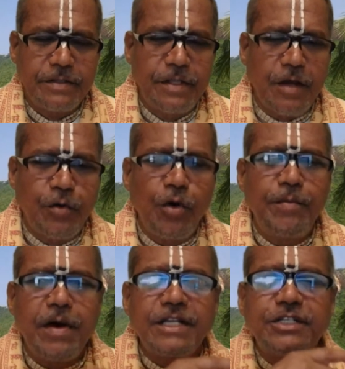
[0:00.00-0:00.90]
The
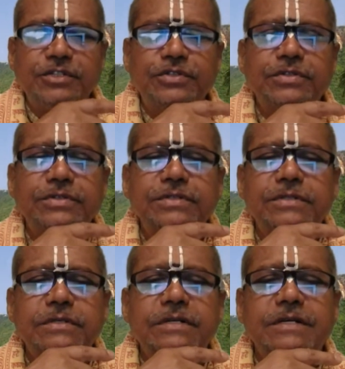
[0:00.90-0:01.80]
crowbar
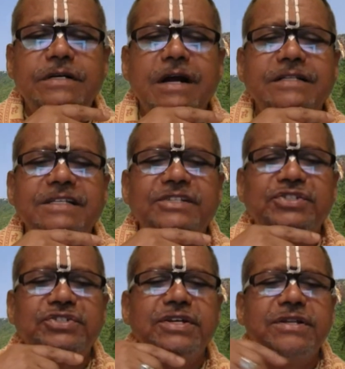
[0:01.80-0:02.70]
cuts his
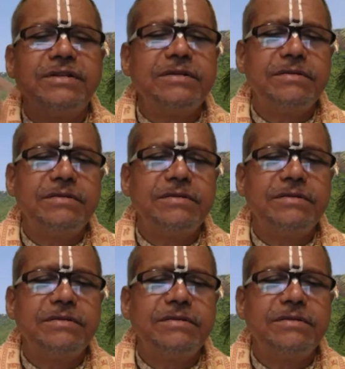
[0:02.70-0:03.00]
chin.